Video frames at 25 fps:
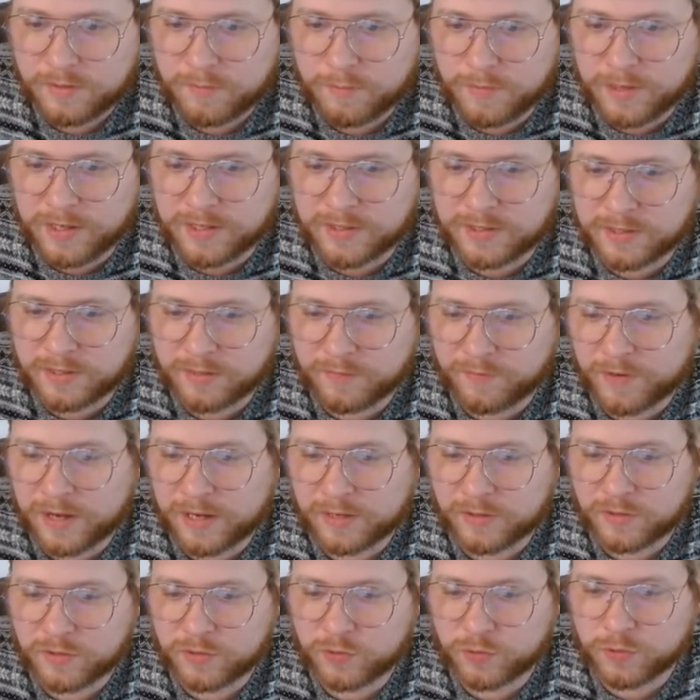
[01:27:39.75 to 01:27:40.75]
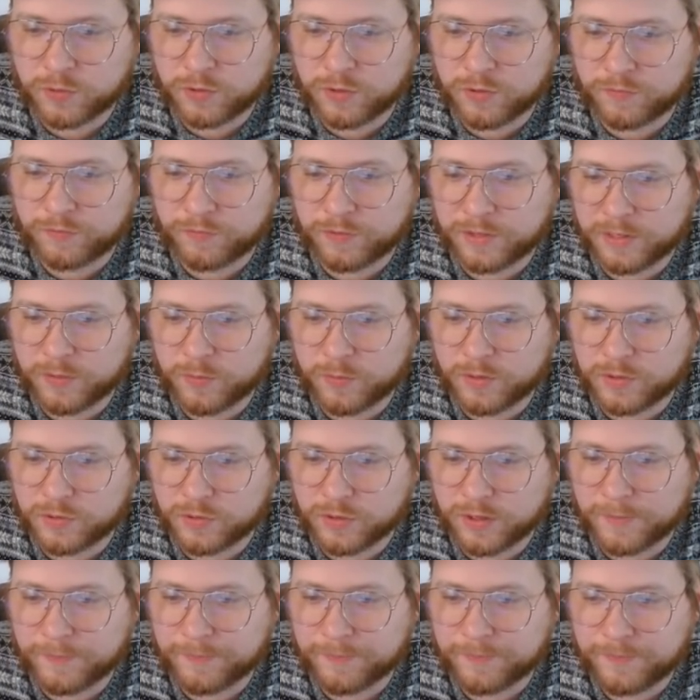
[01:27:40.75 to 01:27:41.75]
Missed, in fact, drew a freaking one
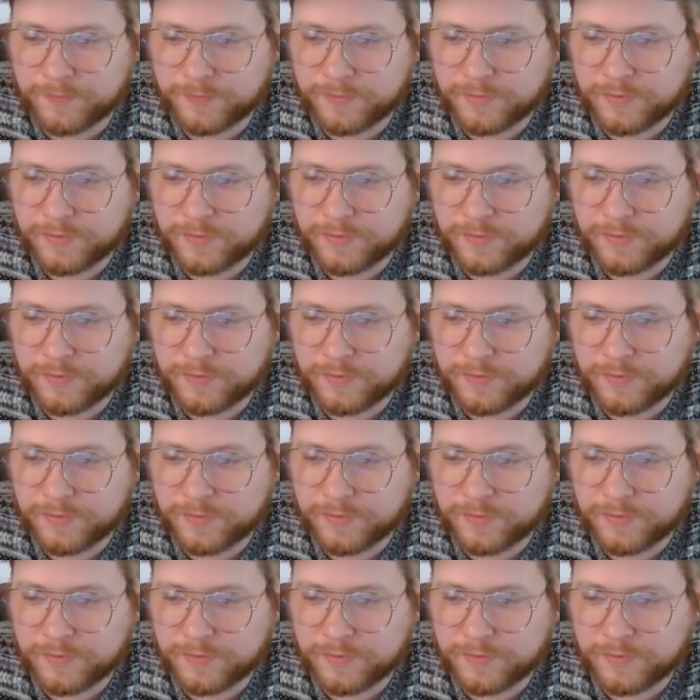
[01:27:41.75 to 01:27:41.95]
drop.